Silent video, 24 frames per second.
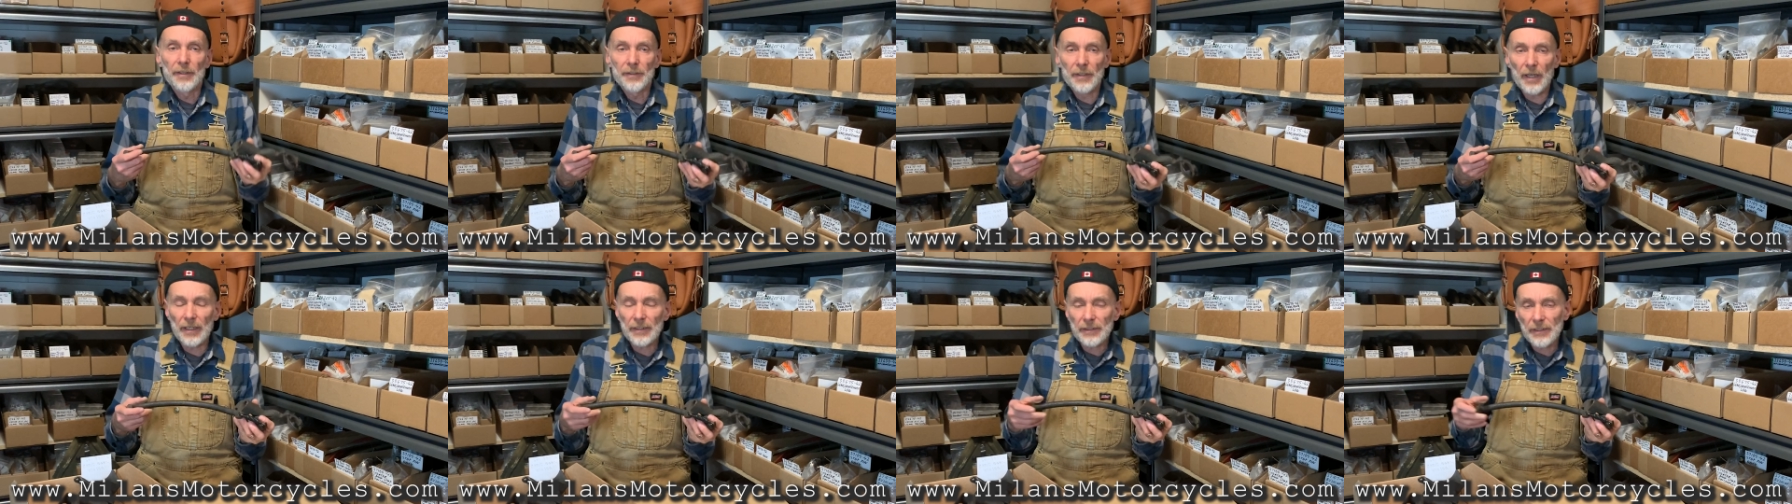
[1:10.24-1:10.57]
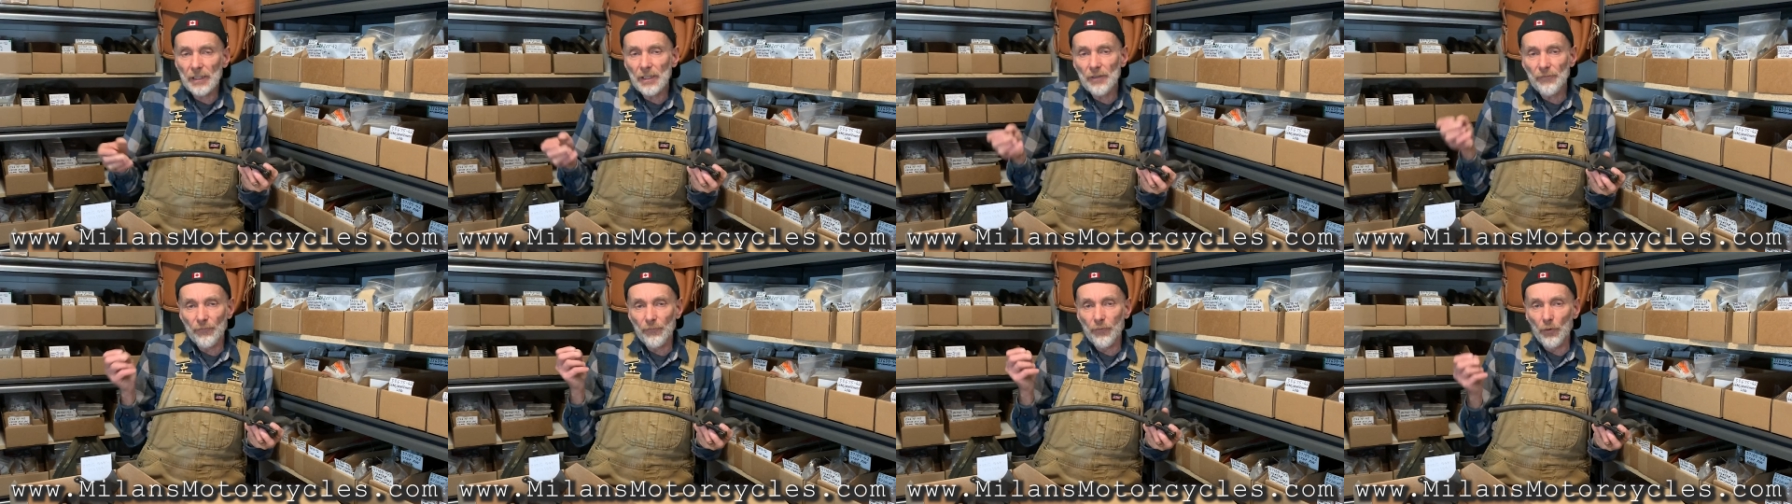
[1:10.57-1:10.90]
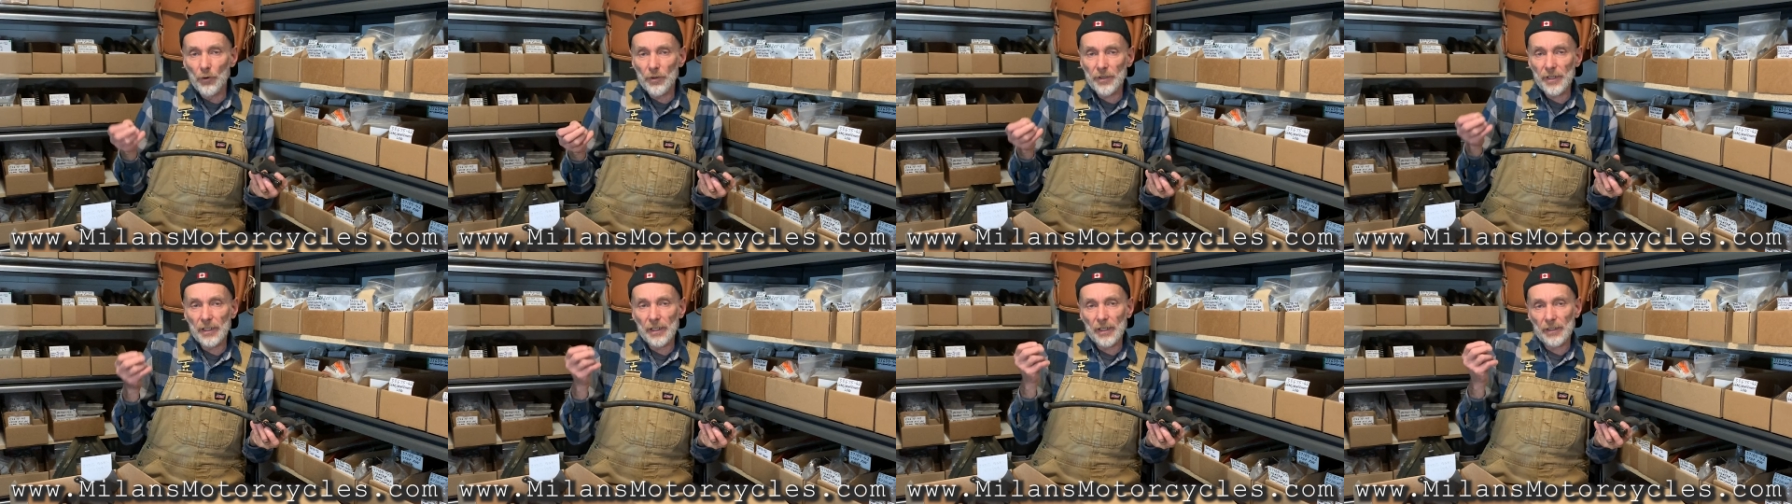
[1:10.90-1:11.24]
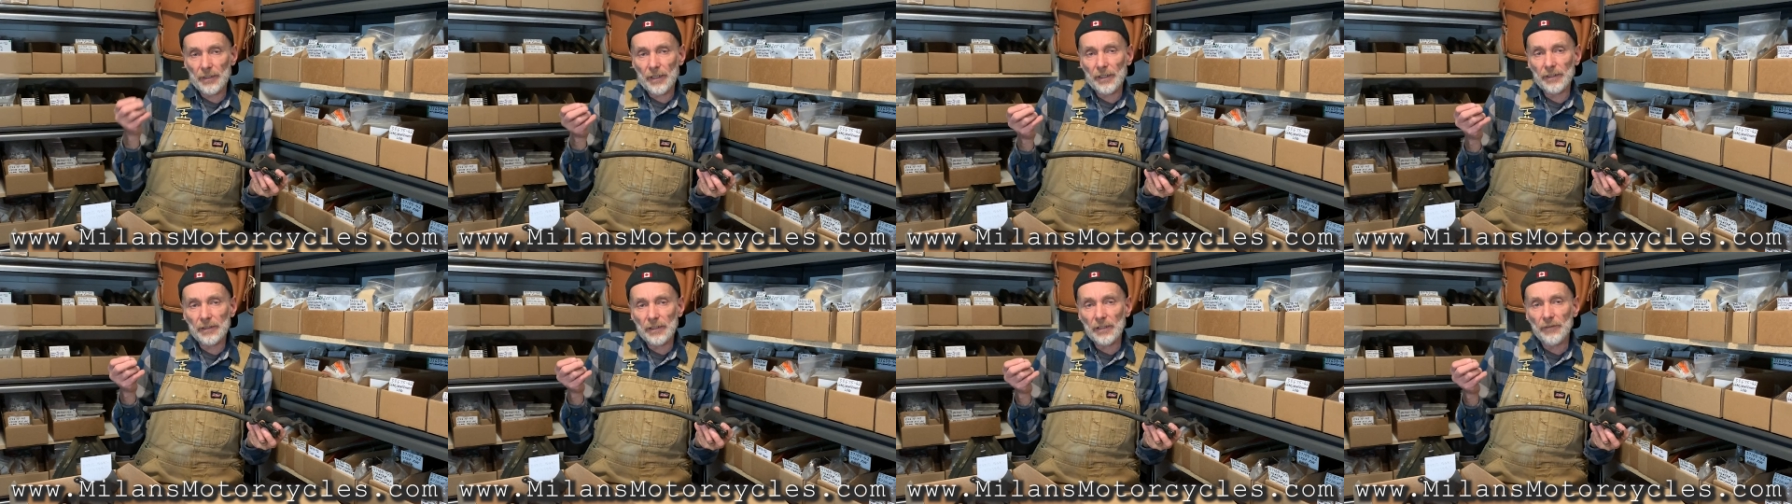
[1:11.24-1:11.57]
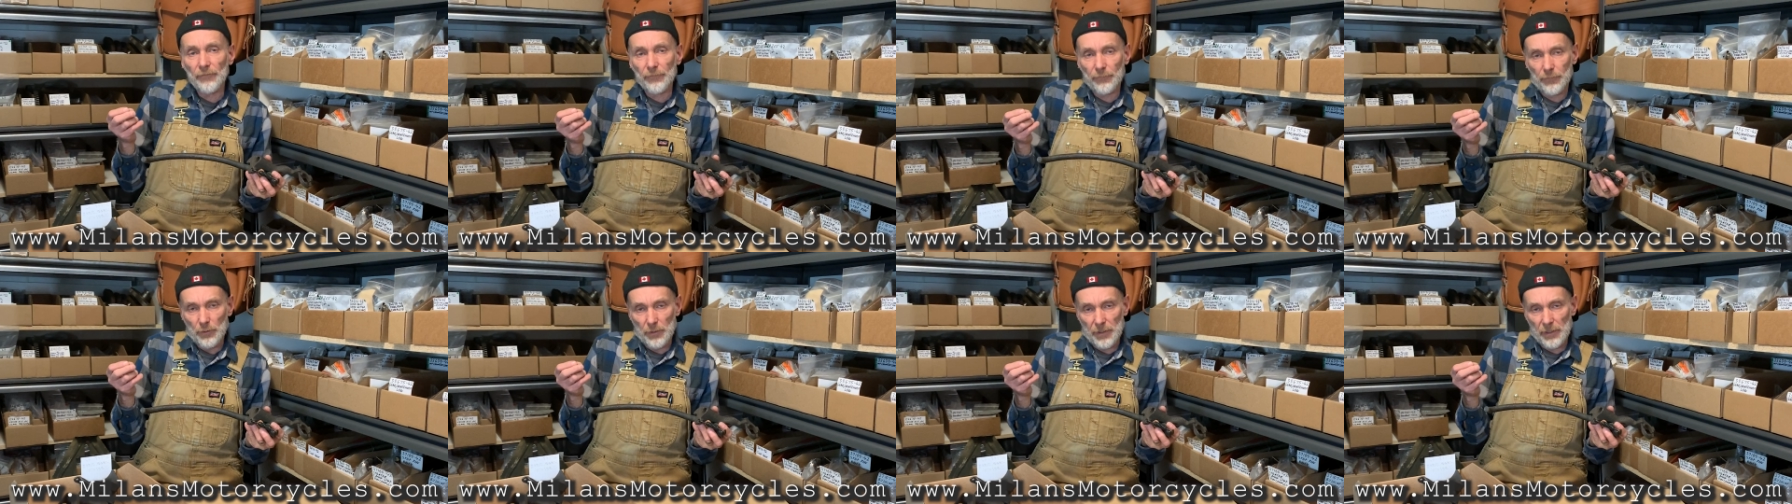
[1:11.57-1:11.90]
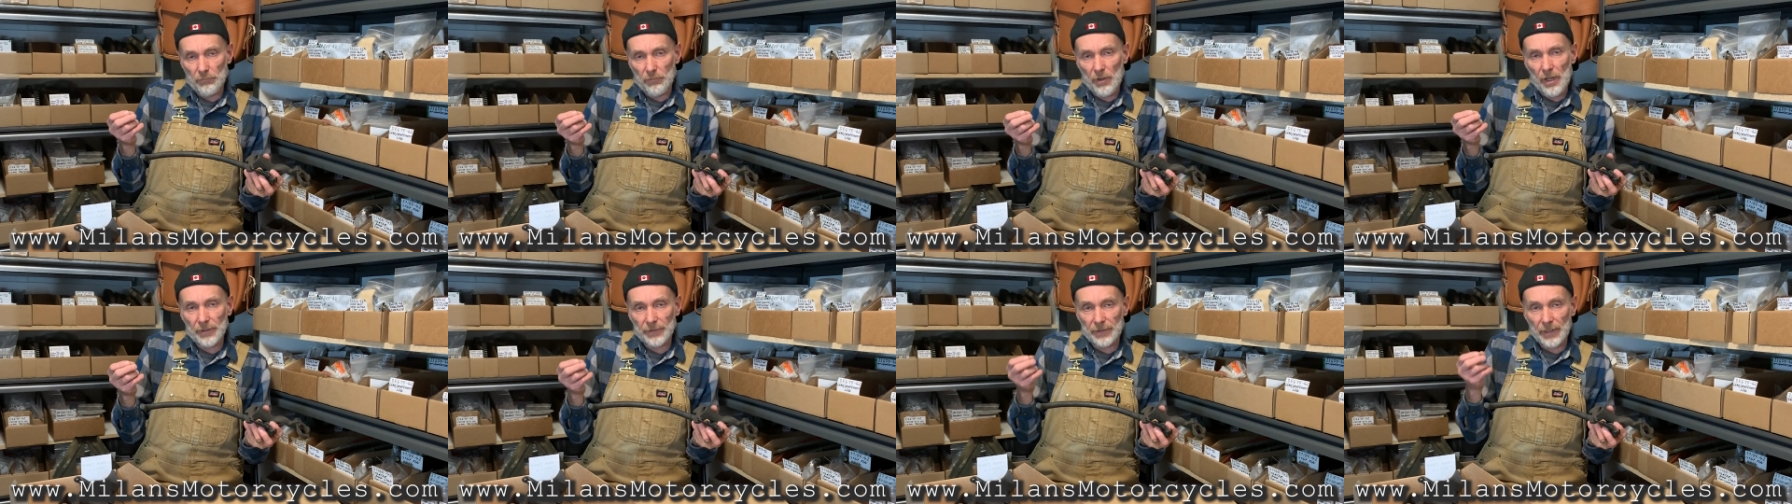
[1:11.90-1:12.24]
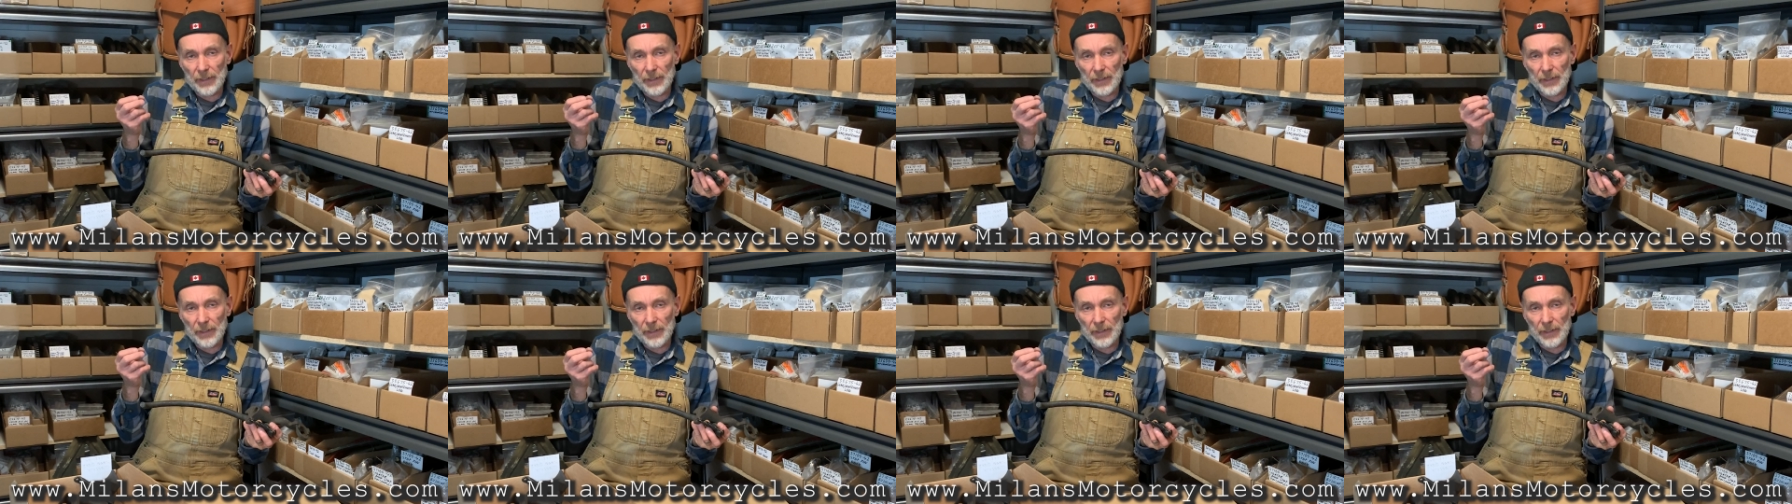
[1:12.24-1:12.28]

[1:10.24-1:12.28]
1940 and 1941,